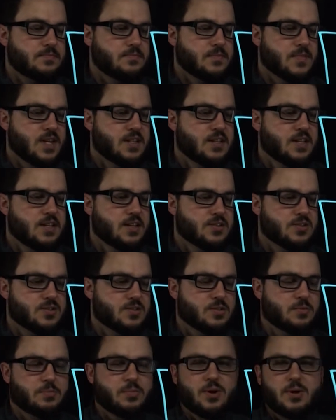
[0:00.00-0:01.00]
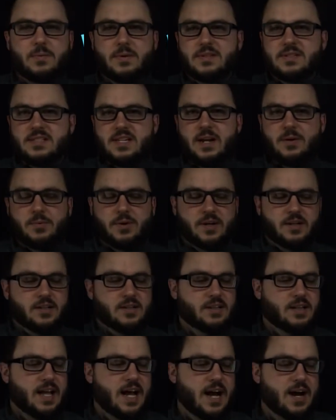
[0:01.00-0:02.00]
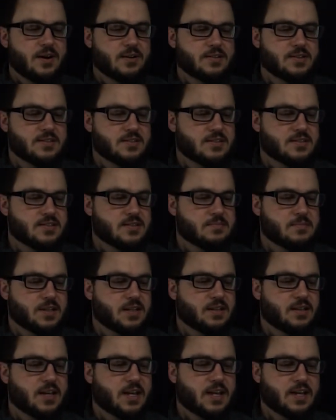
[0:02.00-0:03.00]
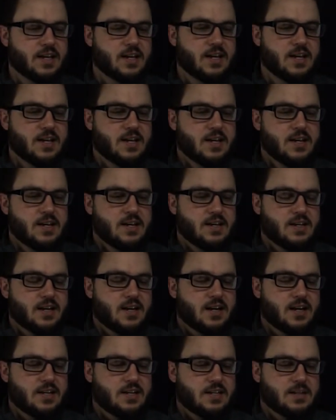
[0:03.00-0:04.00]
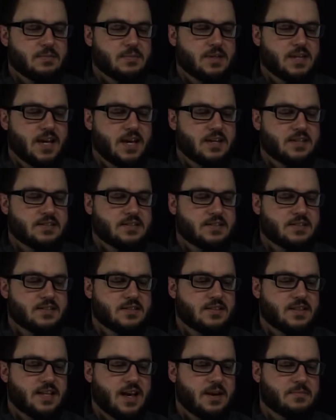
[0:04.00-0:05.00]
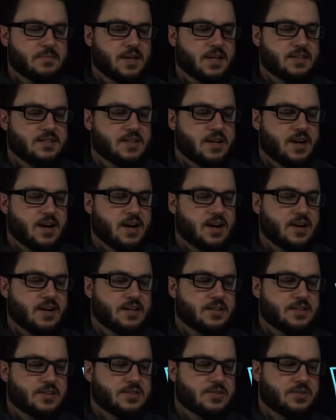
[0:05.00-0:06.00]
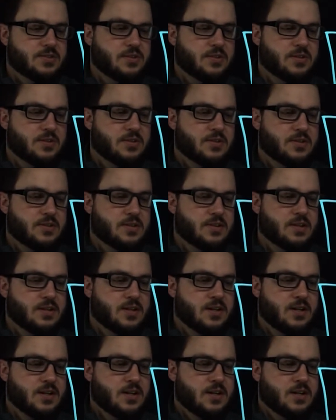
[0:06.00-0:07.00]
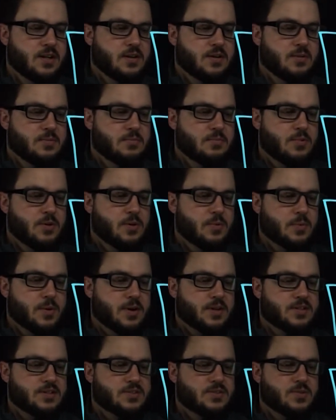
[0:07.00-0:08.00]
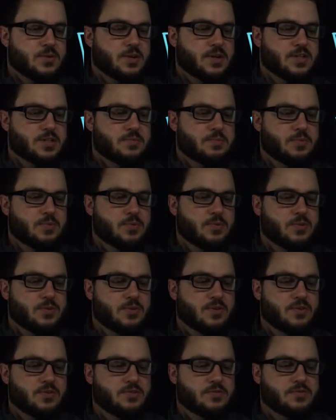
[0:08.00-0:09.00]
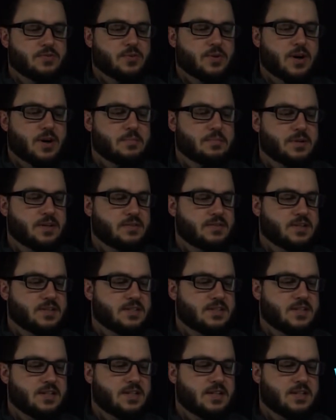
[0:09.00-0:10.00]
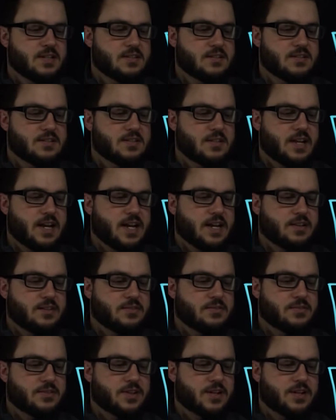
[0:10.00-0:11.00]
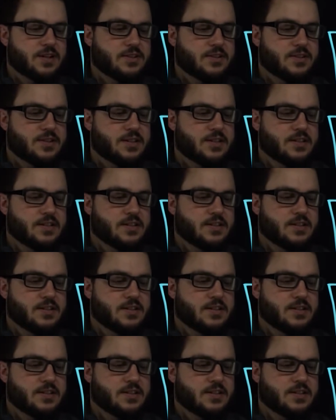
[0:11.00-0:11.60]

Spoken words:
On the initial deployment, say we're in cloud, this is something like EBS. That makes our initial Portworx storage pool for our PVCs at 300